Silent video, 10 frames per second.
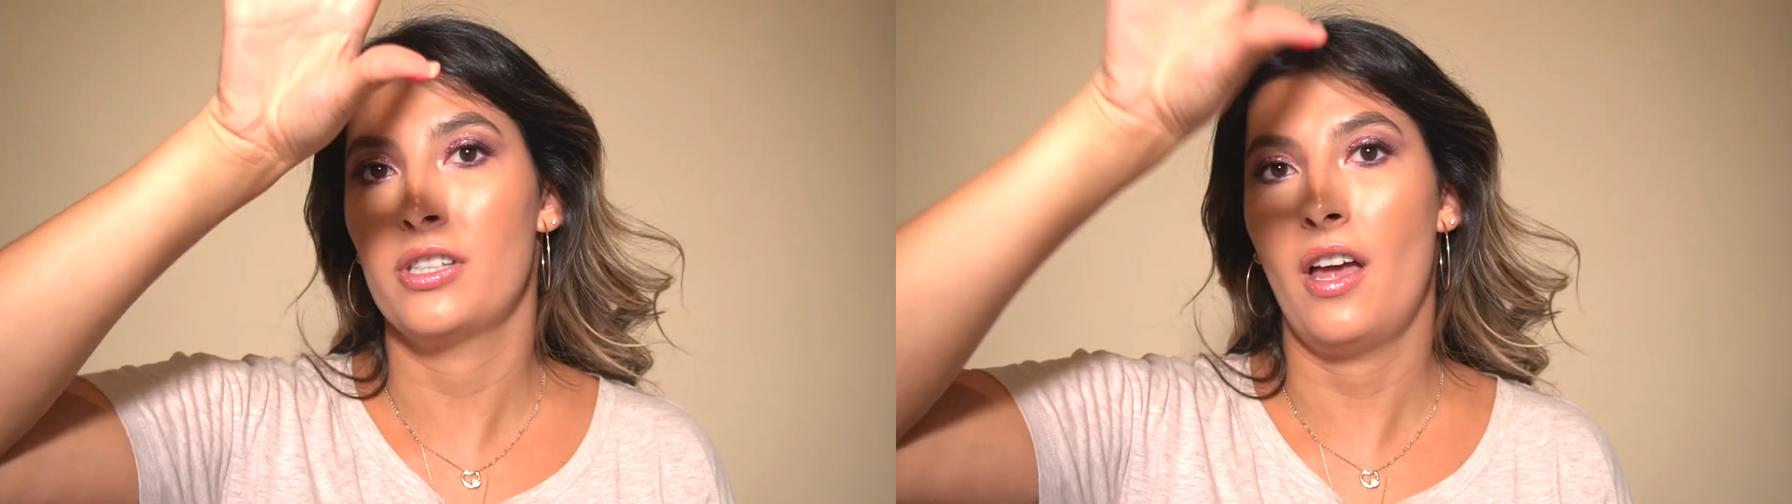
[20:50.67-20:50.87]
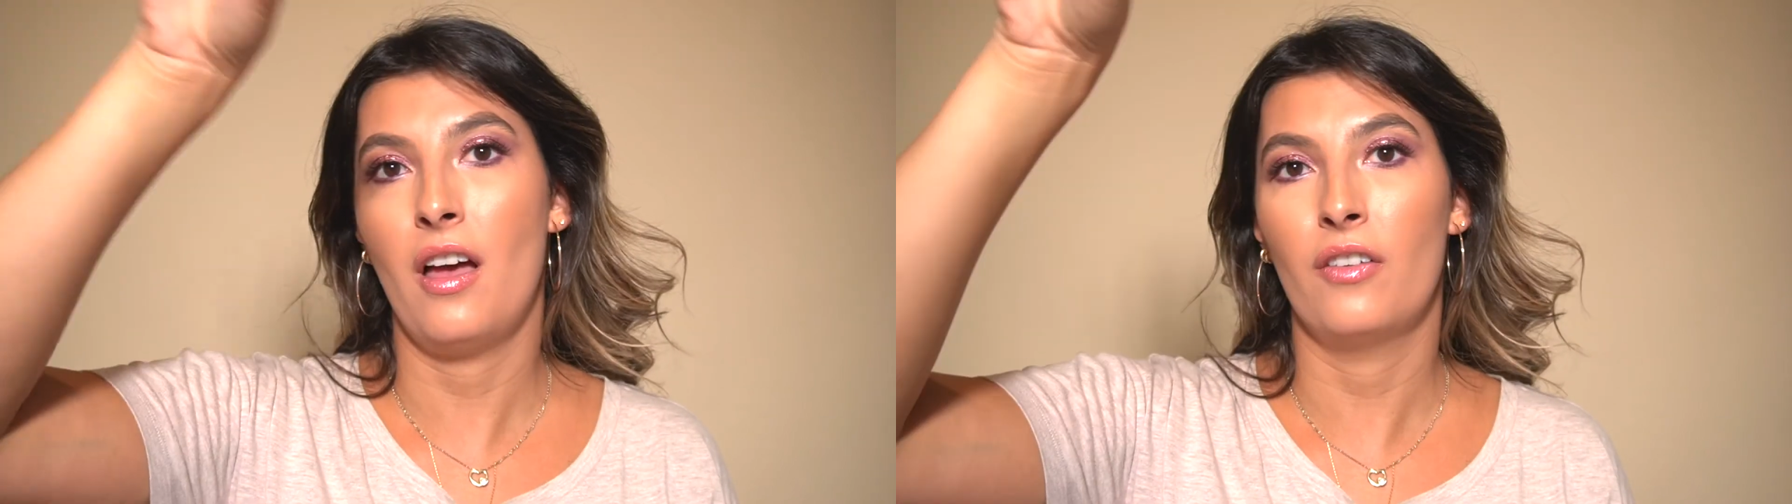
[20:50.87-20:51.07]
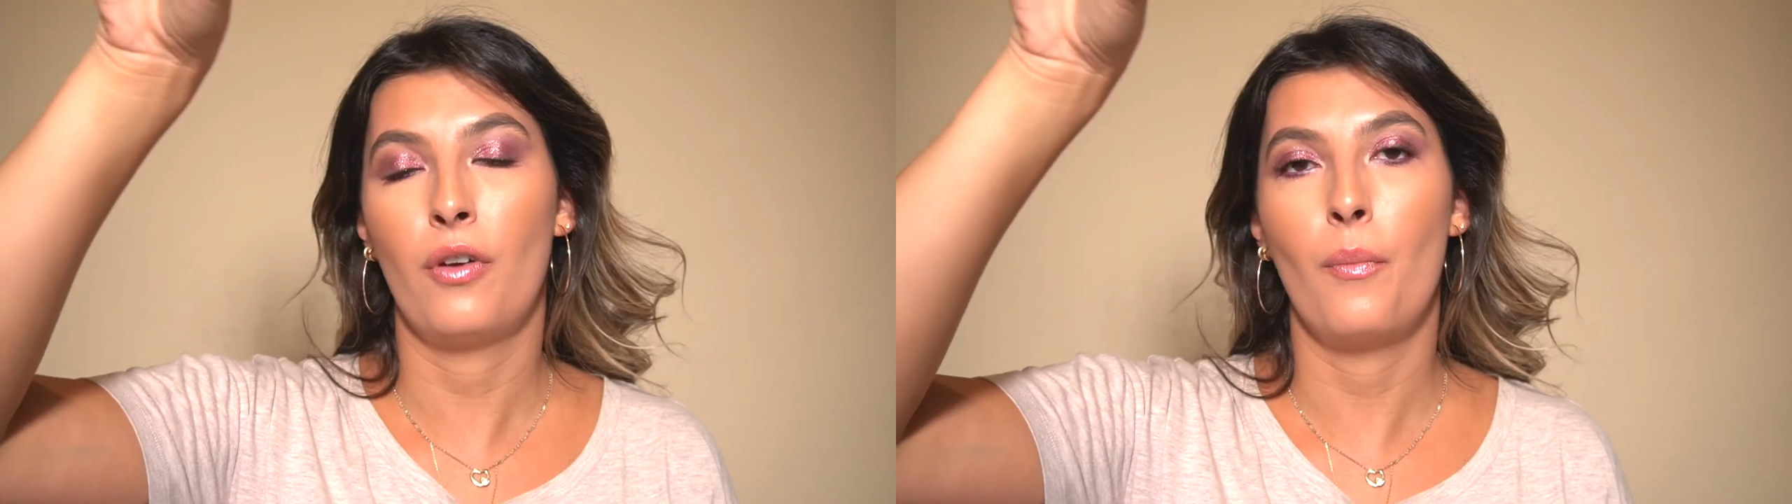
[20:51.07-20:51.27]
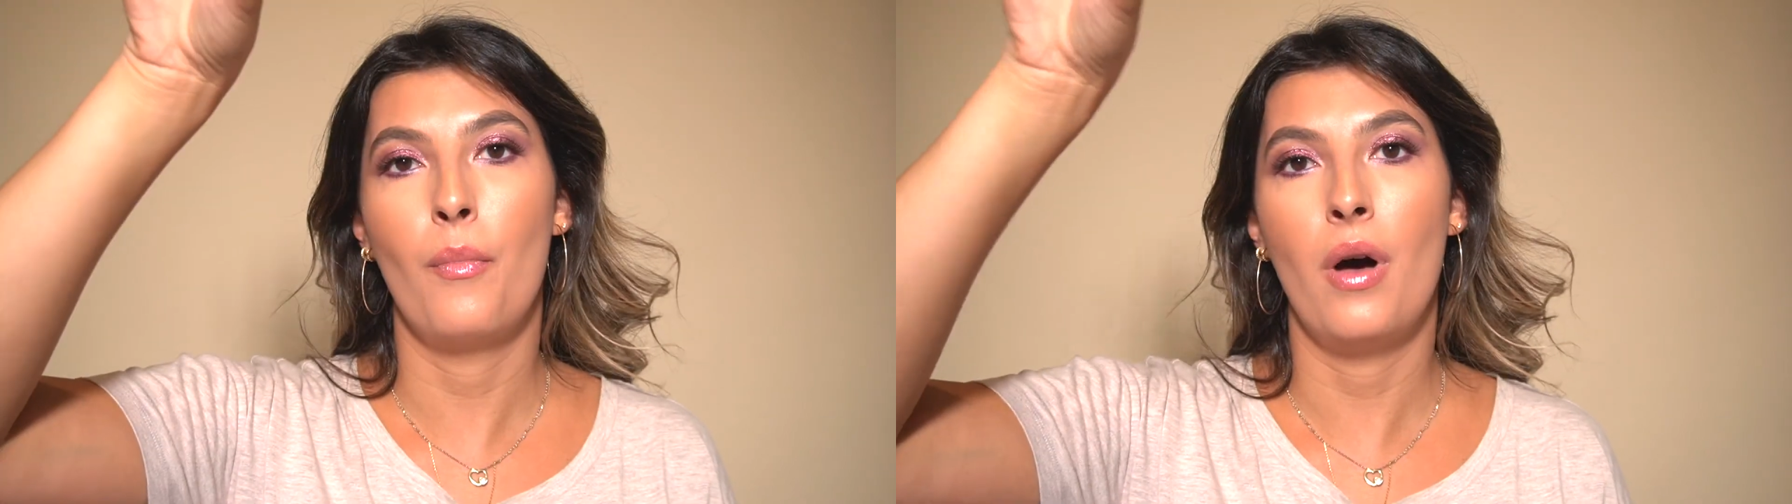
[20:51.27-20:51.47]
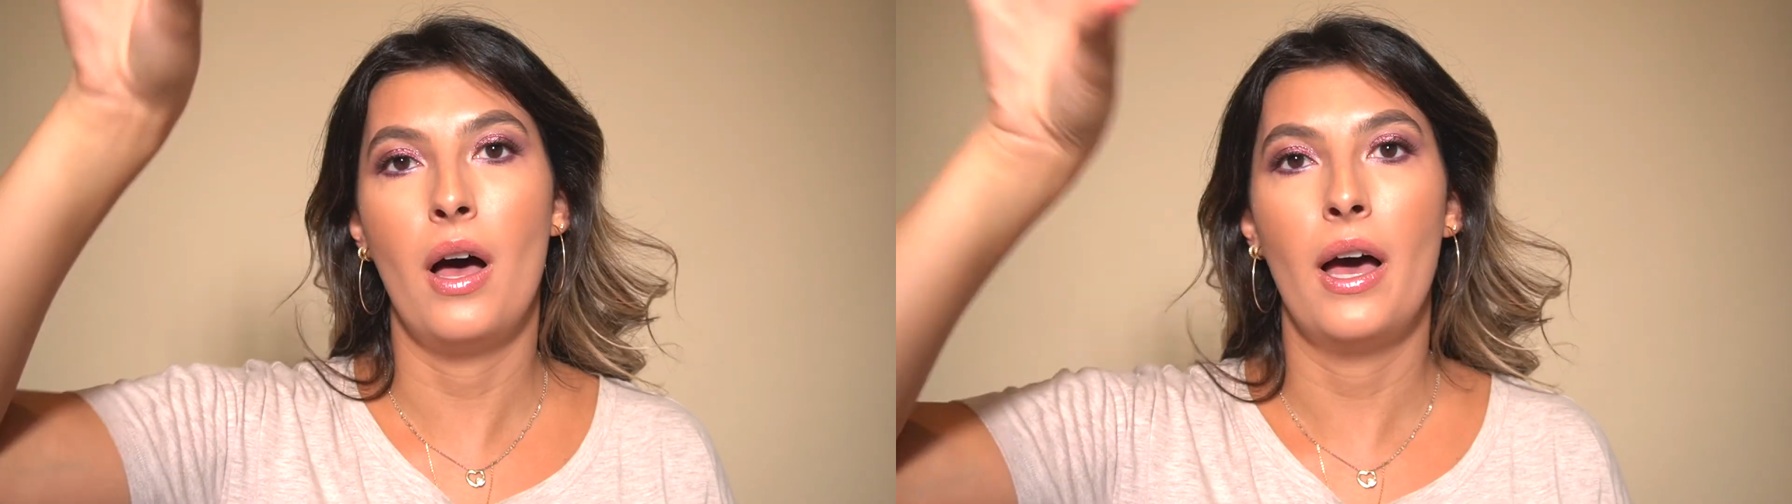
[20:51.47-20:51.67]
have
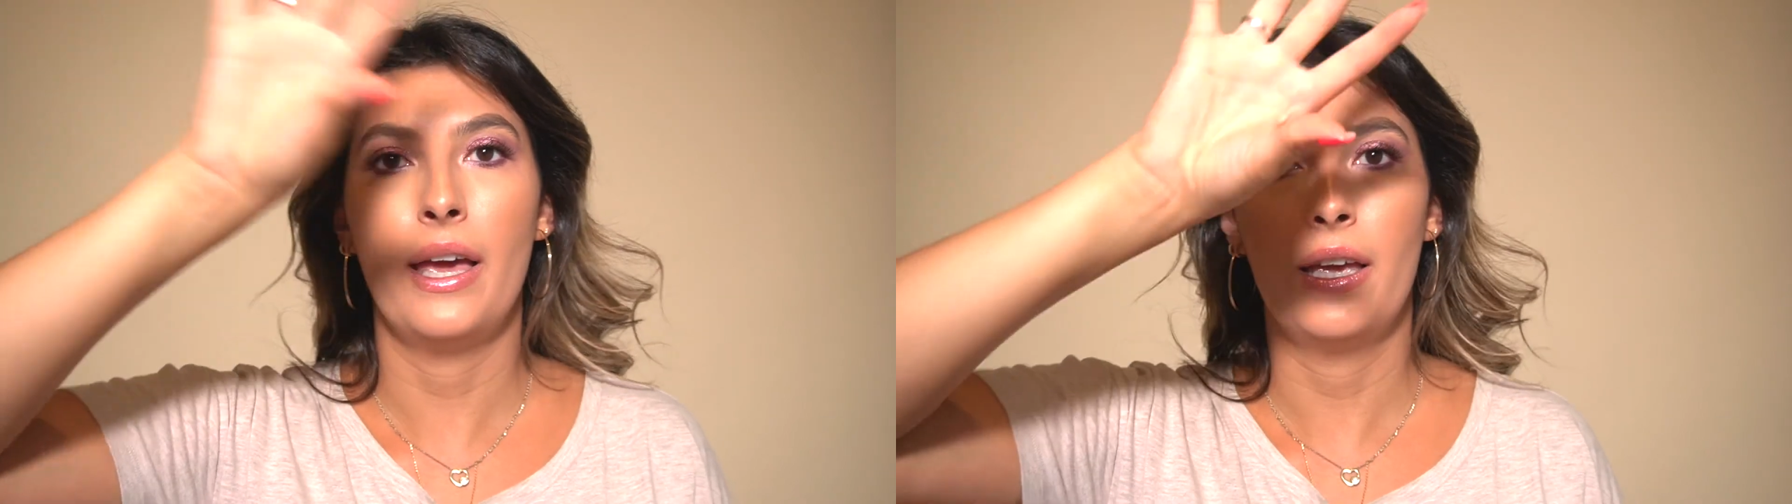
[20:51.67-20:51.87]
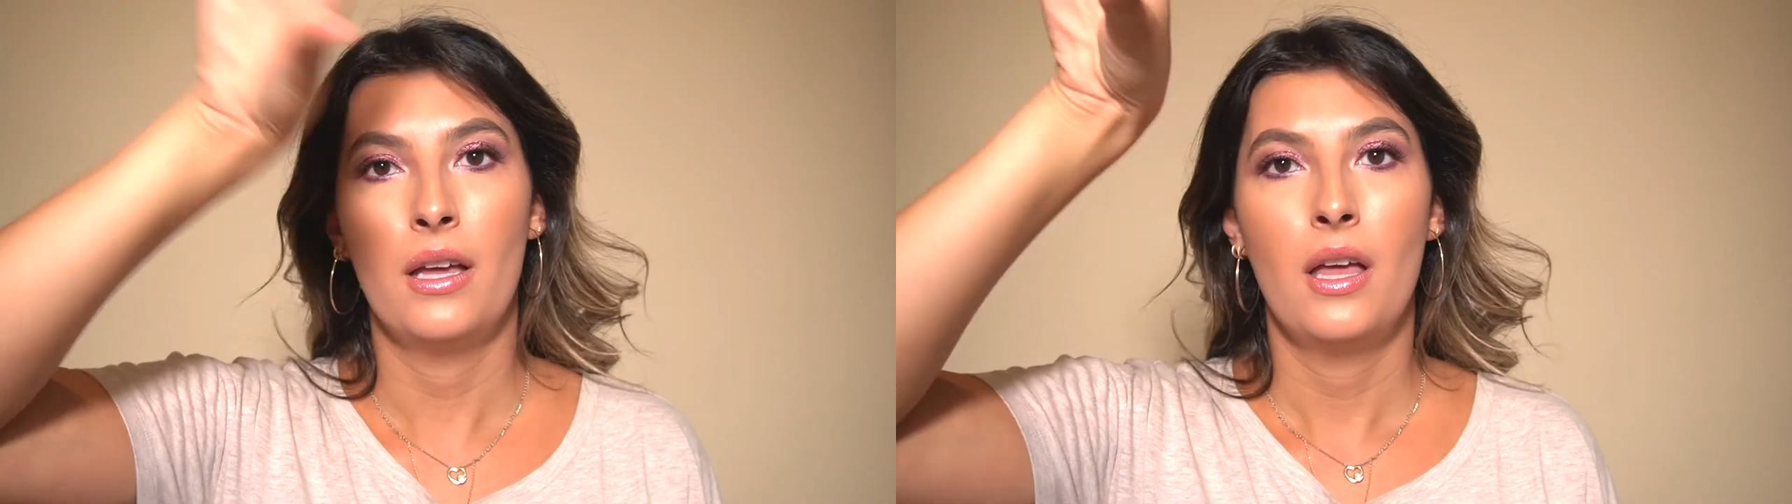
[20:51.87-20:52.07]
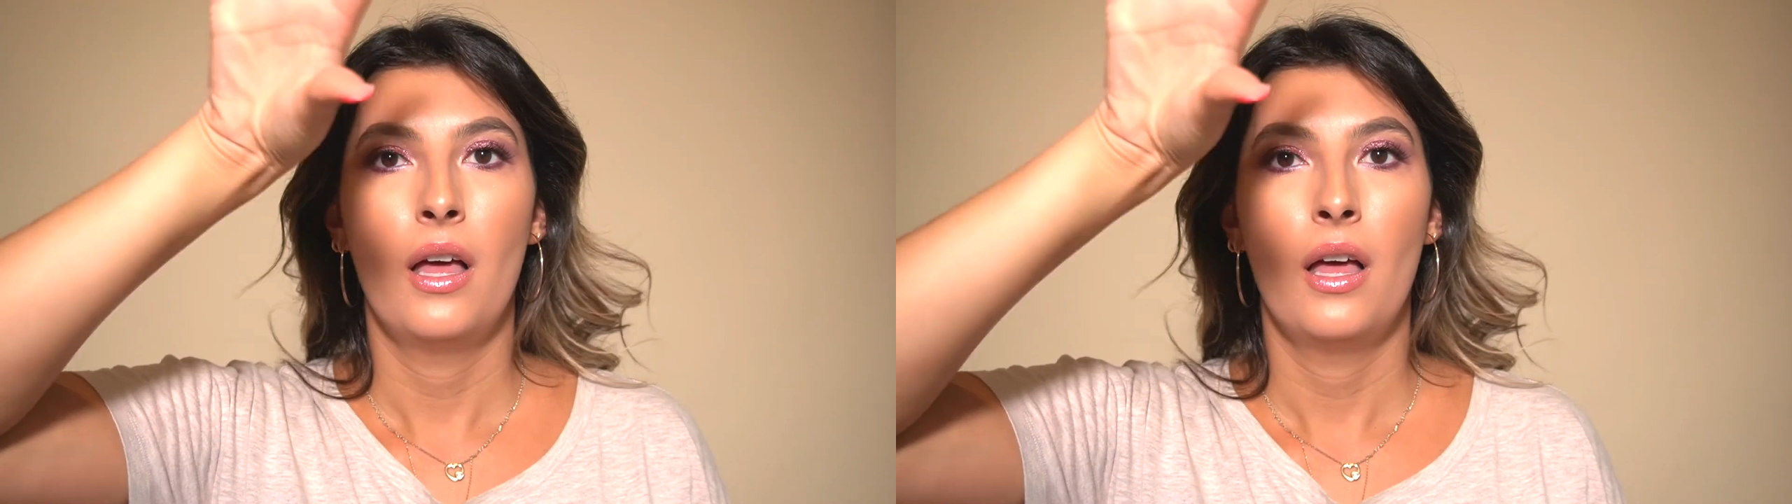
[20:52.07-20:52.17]
my